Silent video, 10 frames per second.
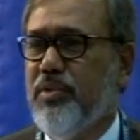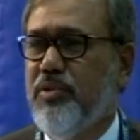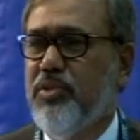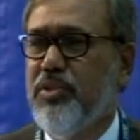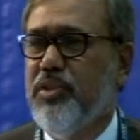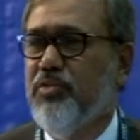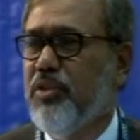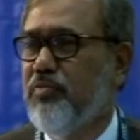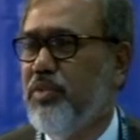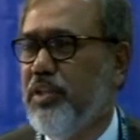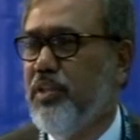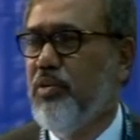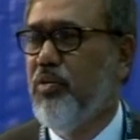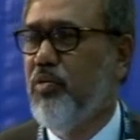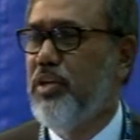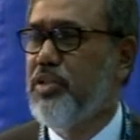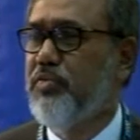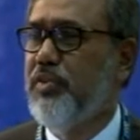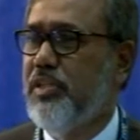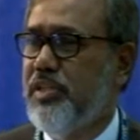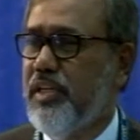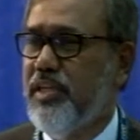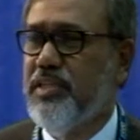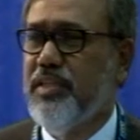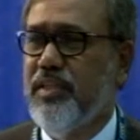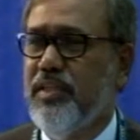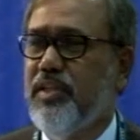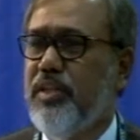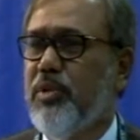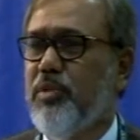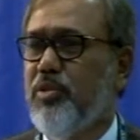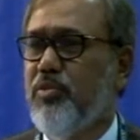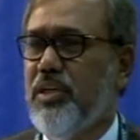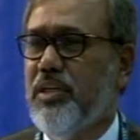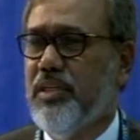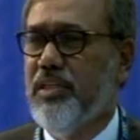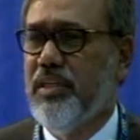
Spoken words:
which is one of the oldest field sites in the developing world.